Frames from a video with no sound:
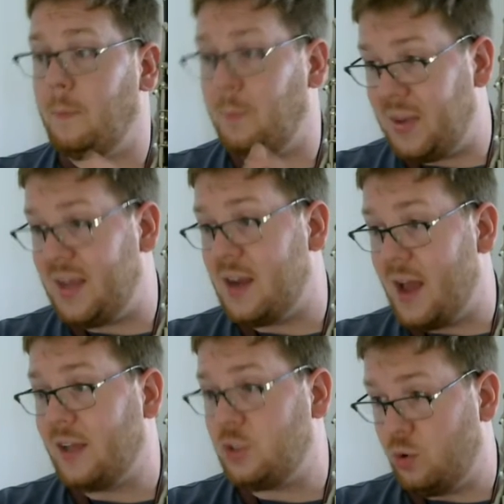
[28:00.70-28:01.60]
B
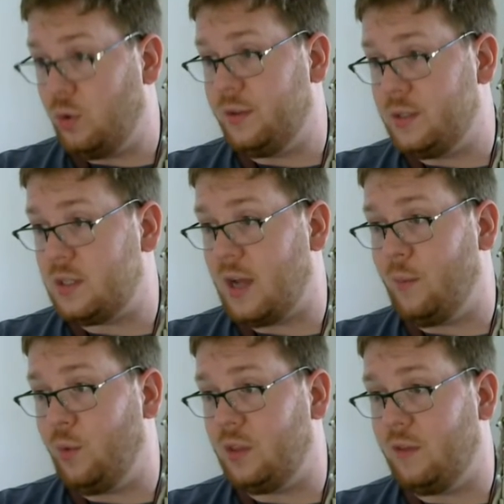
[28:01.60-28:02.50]
natural this time
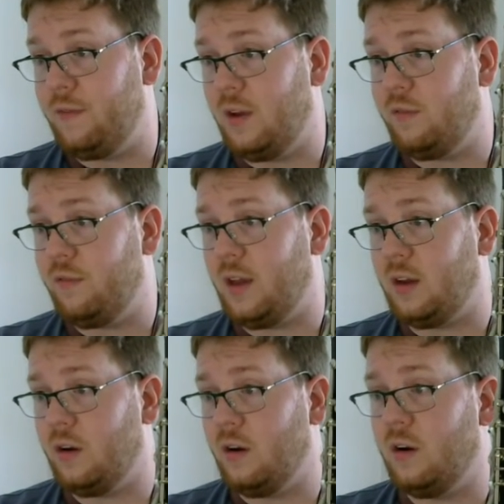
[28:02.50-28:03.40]
with the 5th
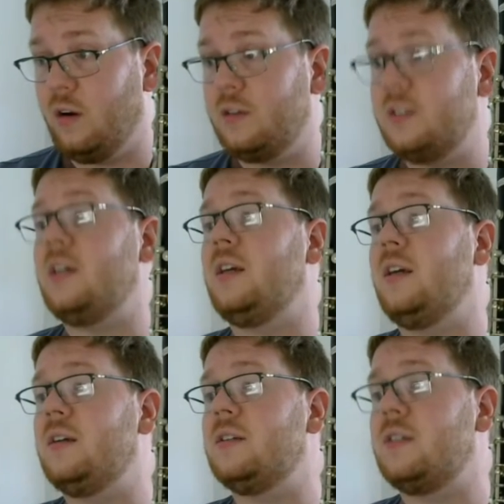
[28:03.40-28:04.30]
finger.
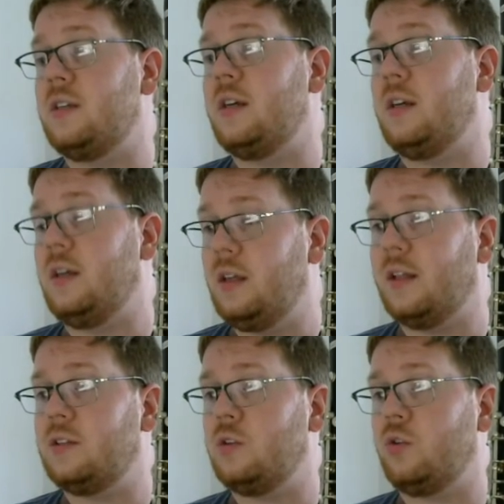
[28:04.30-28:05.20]
D, C,
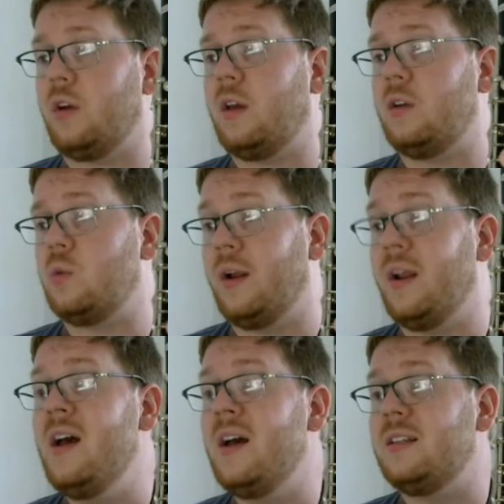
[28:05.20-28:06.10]
that's the trickiest one.
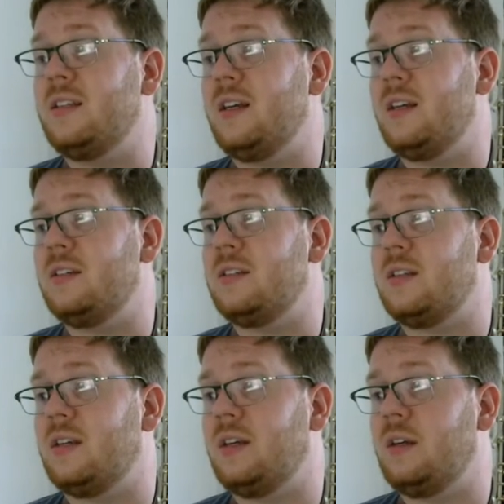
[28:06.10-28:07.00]
D,
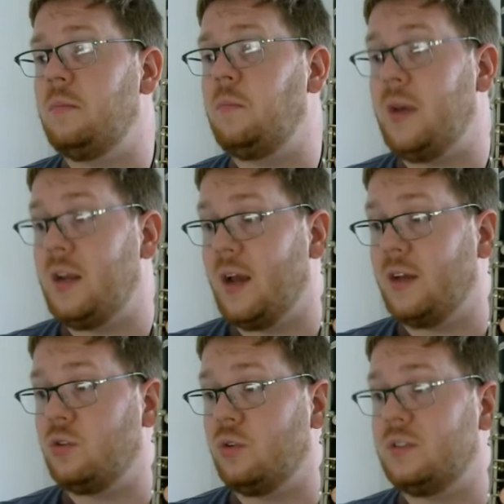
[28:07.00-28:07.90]
C, B
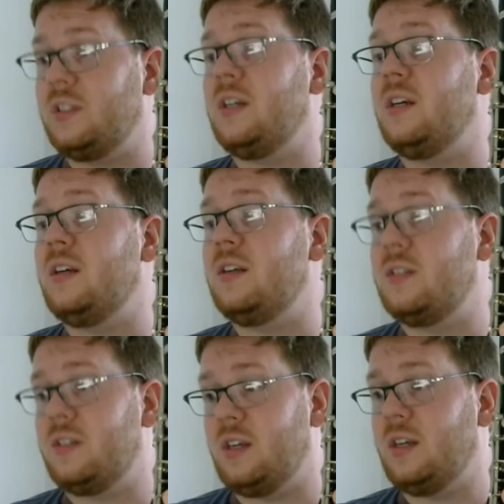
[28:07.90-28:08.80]
natural, D,
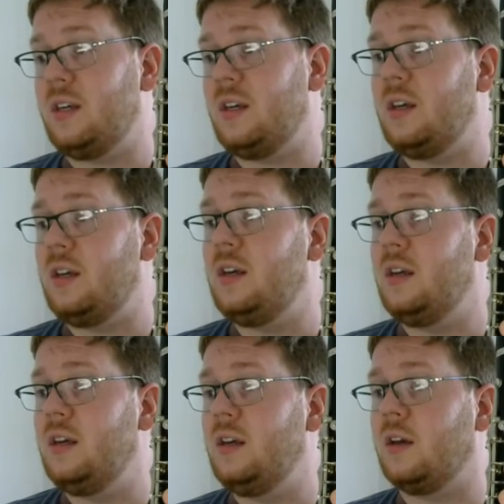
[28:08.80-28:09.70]

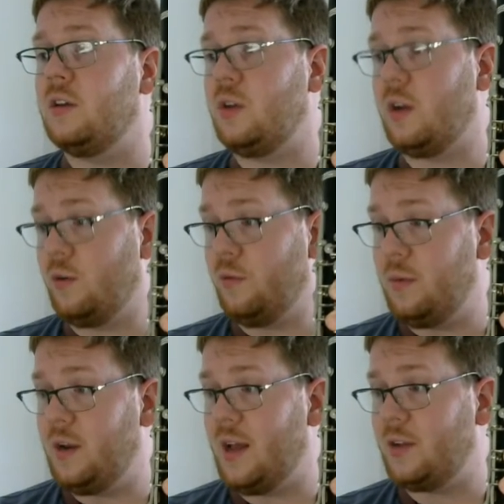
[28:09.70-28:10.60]
C. Because you got to go from
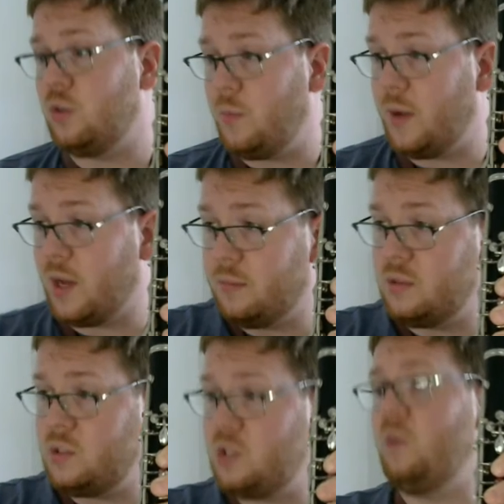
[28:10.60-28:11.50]
B natural and you pick up
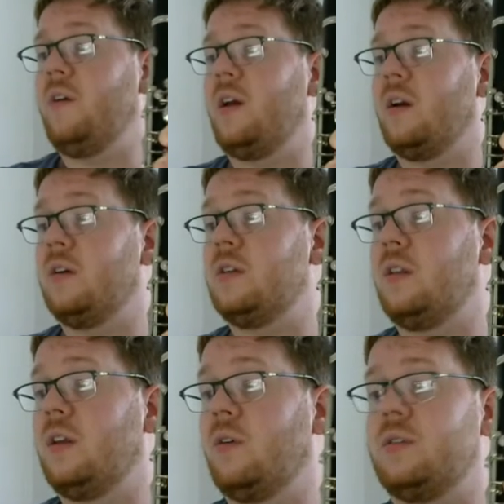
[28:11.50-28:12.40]
2 fingers and
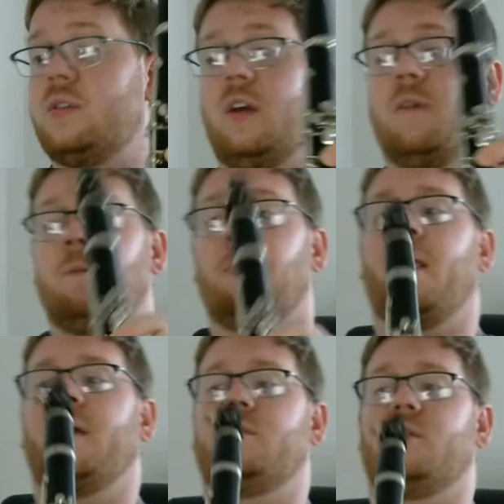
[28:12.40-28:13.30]
then go to C.
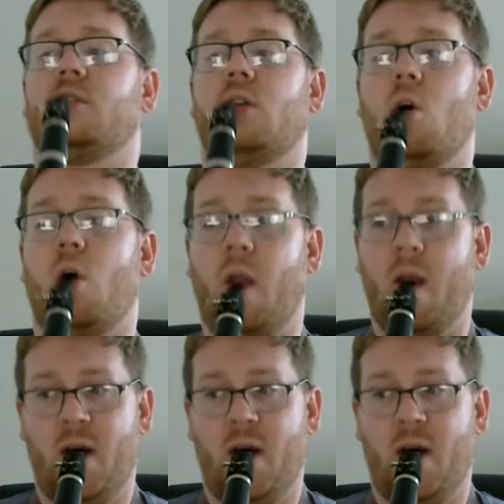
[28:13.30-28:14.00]
So slowly.